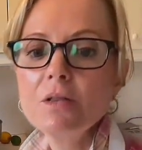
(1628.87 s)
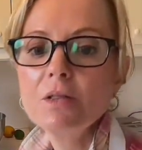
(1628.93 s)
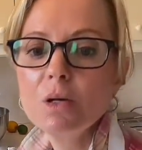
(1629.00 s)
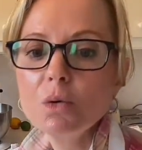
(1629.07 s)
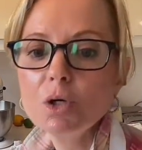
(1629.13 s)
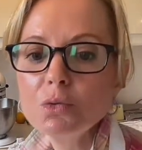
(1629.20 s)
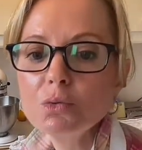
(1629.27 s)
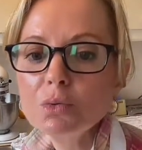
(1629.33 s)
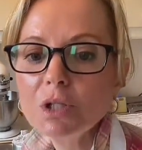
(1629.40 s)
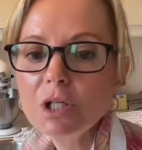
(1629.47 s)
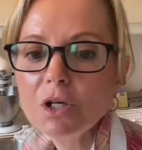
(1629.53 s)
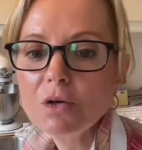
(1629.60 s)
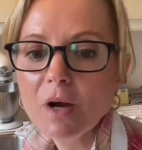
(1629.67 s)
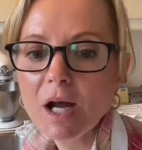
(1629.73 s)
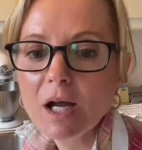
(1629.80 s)
They work
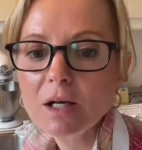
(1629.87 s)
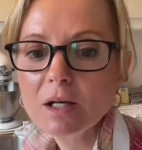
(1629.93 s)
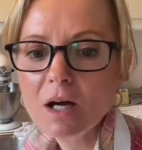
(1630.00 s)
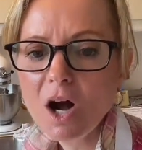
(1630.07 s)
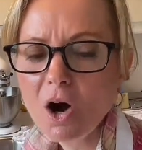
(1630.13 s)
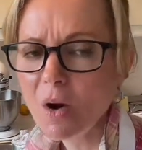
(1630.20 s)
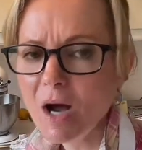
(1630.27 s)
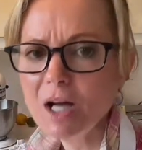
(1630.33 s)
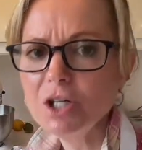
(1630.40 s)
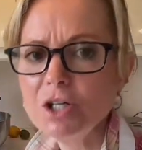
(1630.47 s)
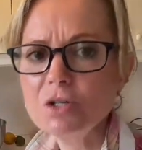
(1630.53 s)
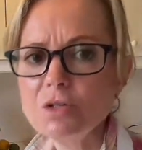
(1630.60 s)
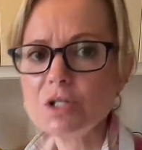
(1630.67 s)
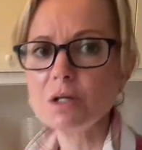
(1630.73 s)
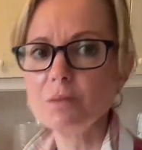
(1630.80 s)
really great. Oh, I
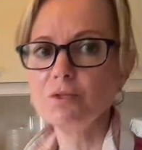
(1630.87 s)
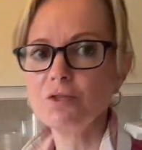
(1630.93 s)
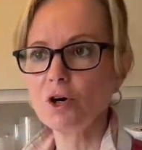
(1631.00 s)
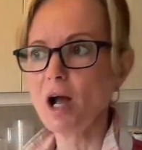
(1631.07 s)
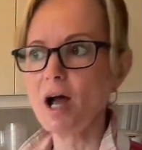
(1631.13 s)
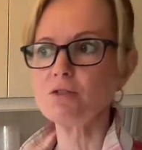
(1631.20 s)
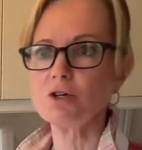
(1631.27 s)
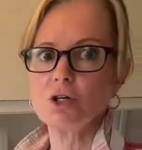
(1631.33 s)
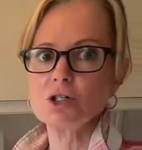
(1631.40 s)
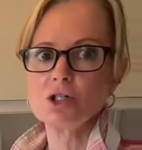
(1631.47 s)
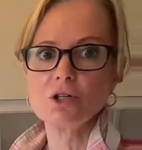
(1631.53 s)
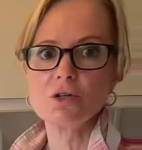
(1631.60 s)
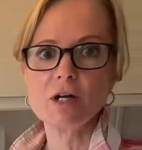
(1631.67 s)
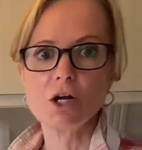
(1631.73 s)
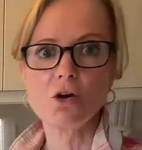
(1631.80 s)
use them forever
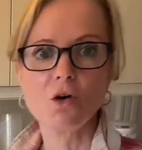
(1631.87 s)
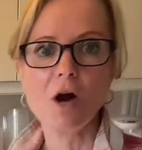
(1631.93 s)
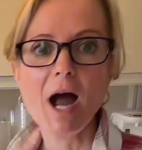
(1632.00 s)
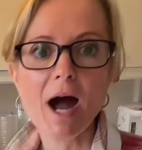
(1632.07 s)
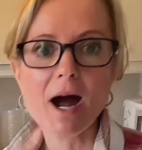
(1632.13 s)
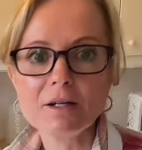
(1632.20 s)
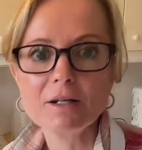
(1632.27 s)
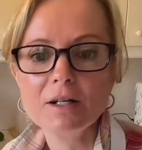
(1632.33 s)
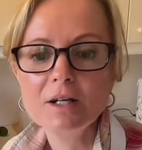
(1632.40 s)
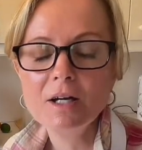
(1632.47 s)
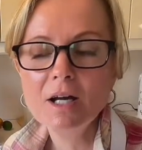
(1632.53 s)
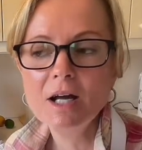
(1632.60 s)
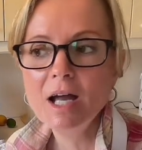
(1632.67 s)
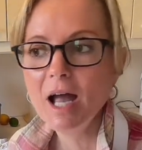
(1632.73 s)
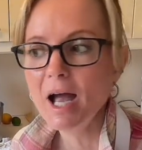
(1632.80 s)
until they crack.
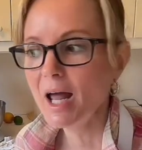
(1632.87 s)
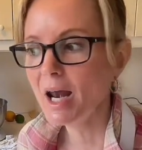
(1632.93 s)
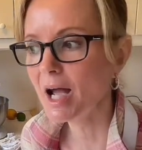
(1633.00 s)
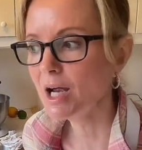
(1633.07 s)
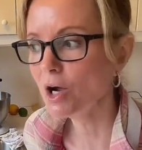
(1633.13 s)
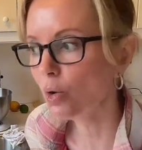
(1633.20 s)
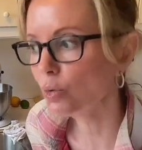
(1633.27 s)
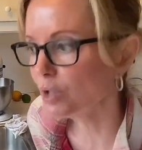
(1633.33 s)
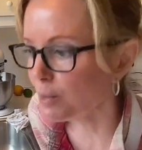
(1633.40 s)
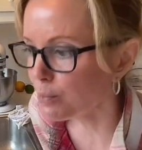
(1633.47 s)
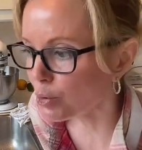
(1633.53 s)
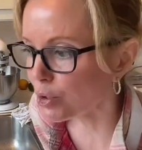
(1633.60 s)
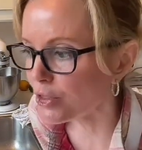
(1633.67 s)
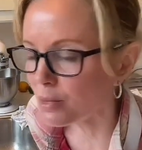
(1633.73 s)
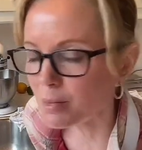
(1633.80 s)
And I only
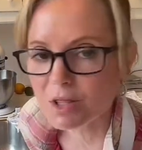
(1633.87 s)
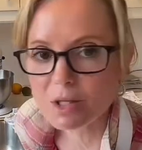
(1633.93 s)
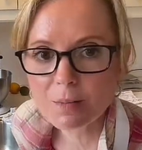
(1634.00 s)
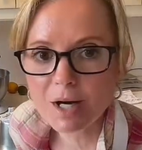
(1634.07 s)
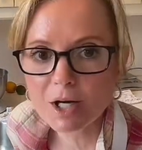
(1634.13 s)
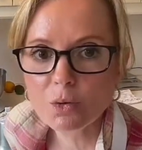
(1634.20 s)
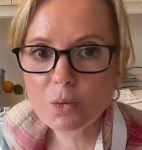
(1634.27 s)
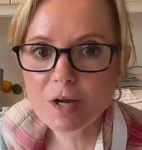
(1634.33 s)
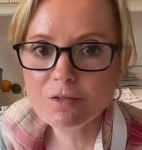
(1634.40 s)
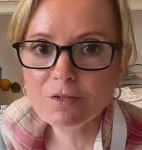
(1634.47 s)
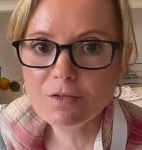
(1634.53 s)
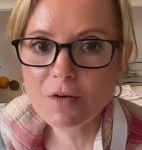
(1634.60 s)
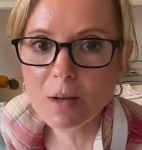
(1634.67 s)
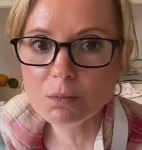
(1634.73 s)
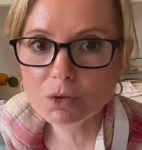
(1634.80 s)
put them in the microwave
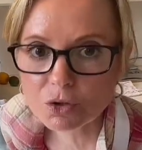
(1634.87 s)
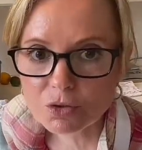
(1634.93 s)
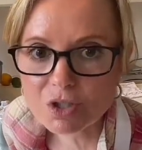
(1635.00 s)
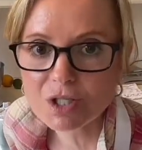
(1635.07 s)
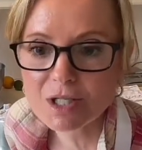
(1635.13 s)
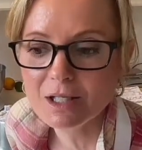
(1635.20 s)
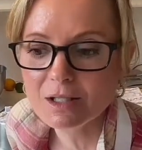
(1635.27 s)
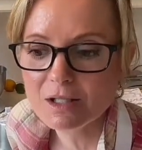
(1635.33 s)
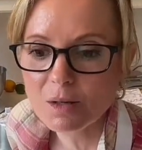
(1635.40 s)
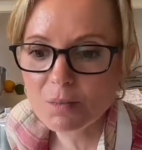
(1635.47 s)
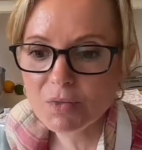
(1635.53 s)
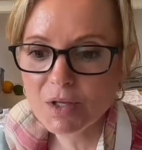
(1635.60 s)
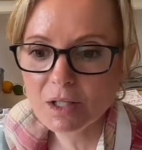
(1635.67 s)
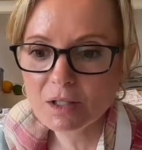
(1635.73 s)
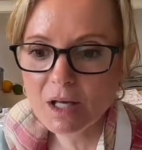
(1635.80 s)
if I'm loosening
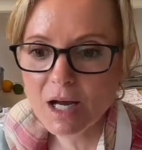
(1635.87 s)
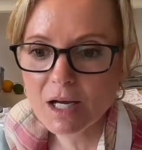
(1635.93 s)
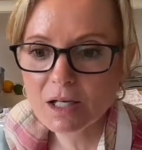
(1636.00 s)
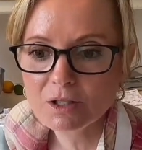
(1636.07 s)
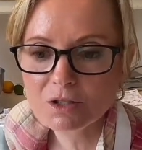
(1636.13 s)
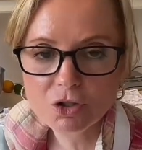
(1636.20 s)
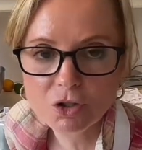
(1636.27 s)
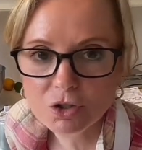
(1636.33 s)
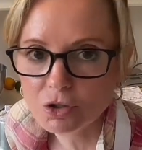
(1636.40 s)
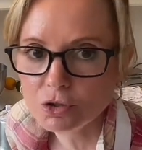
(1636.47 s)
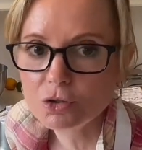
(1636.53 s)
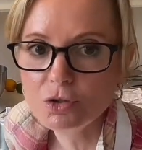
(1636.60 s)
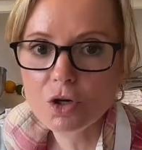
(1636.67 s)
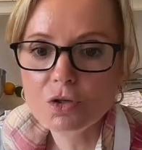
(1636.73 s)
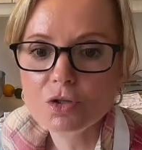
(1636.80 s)
something like
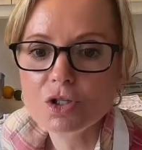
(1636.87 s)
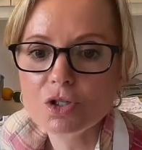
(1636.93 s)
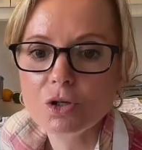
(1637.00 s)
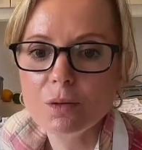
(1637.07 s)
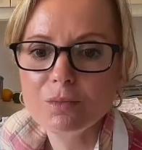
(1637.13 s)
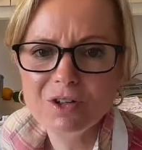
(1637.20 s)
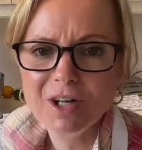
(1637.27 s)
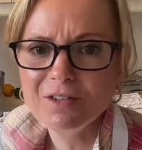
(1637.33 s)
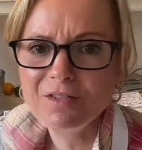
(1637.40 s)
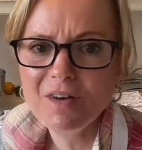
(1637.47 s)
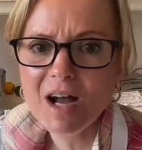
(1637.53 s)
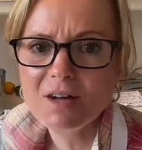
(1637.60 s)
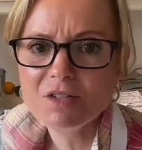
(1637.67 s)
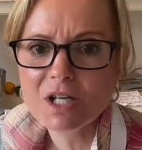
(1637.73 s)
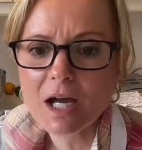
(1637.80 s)
glucose syrup for like
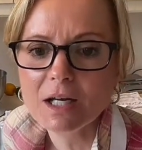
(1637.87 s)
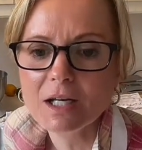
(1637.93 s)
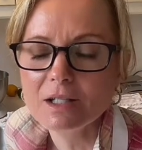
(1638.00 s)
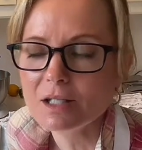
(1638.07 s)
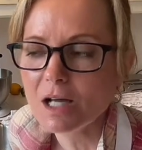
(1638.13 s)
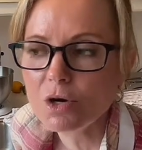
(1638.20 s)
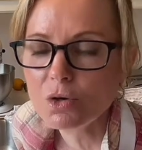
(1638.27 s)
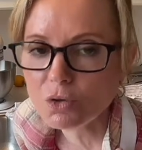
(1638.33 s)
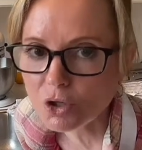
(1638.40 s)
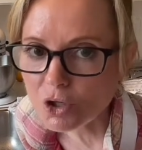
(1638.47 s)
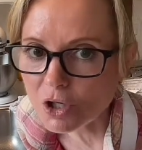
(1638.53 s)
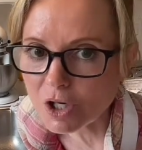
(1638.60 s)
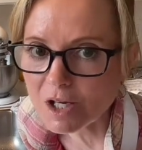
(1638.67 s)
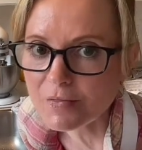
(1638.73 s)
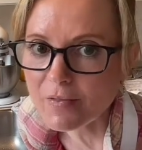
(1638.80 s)
5 seconds. I don't
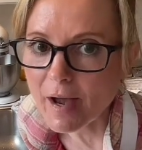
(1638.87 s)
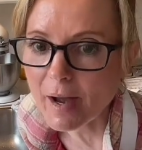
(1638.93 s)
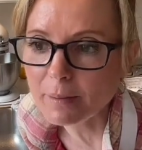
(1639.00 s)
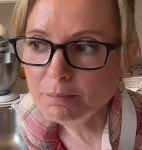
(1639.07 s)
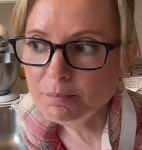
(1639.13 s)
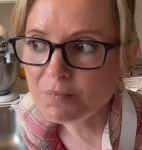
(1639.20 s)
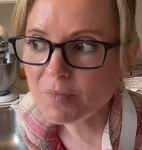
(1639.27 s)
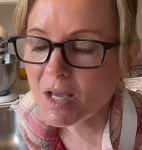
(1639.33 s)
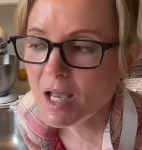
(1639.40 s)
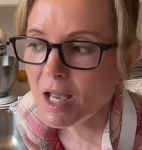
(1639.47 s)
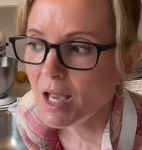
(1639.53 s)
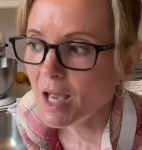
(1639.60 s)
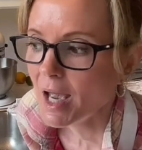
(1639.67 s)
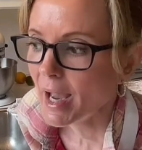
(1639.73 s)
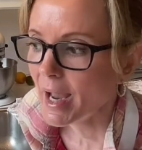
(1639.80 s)
cook in them,
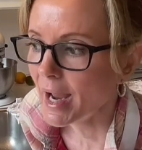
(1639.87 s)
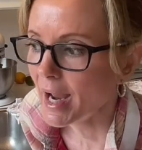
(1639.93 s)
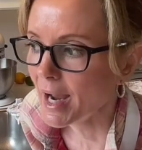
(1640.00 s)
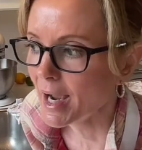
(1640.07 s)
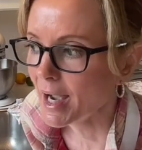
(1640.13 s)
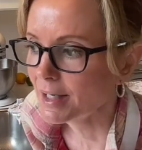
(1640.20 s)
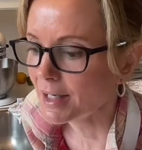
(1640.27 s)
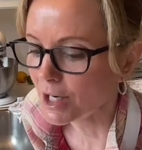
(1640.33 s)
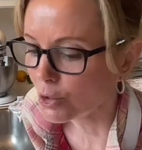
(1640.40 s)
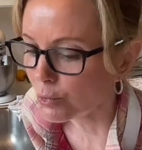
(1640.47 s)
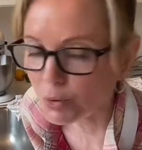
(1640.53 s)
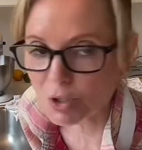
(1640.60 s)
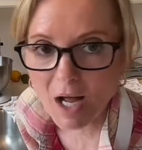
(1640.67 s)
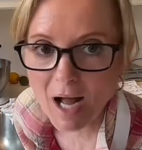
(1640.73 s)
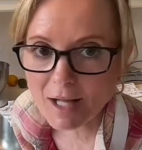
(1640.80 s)
and I
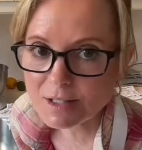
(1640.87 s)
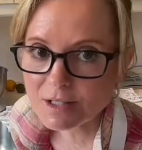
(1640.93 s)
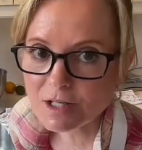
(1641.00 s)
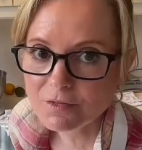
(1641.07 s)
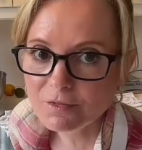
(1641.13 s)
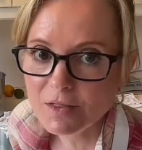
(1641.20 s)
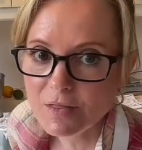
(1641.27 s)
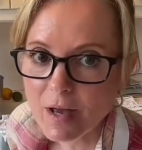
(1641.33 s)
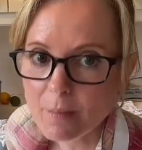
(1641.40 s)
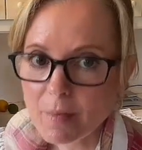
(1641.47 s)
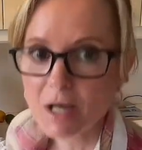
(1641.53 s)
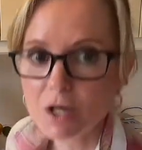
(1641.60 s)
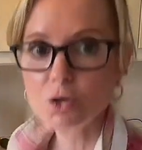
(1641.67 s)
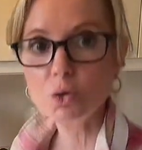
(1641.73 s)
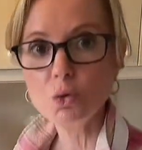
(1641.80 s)
don't put hot stuff in them.
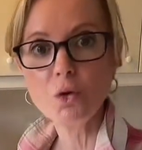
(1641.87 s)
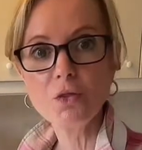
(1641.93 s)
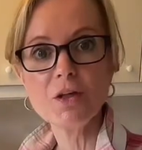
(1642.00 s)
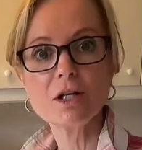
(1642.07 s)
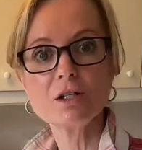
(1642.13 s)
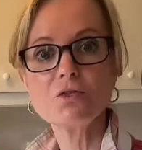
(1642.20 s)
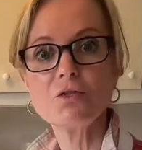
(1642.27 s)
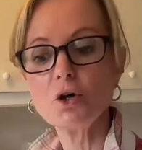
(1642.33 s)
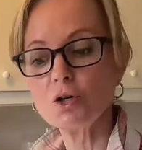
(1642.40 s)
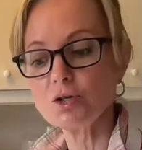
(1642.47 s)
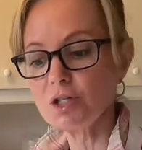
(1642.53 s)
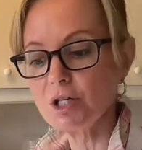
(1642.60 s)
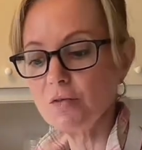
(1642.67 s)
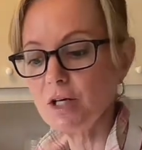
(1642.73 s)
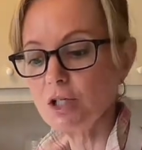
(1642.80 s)
I cool things
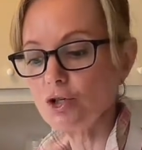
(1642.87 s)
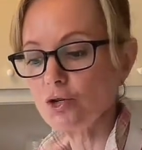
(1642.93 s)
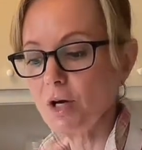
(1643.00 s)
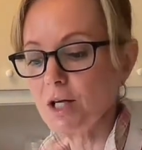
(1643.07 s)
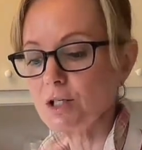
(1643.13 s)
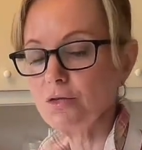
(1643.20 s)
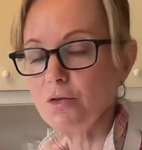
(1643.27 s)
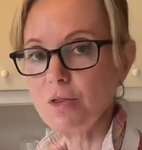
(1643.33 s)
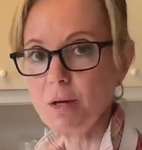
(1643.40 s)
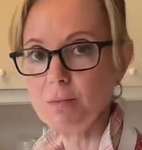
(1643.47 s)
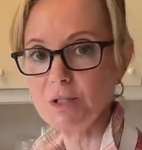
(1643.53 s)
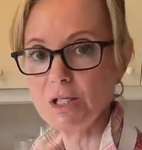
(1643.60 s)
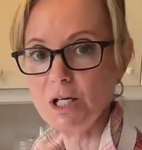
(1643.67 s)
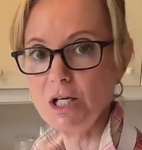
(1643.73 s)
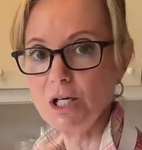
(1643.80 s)
first and then transfer
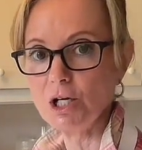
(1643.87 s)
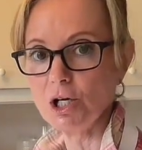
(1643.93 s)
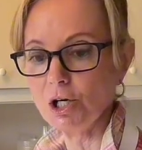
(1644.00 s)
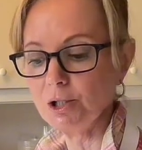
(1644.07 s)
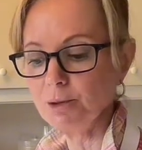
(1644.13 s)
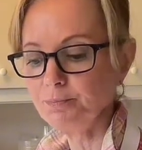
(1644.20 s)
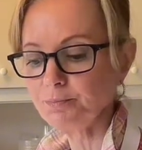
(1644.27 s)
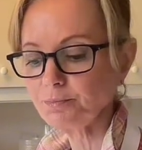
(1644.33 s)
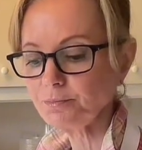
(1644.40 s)
them to here.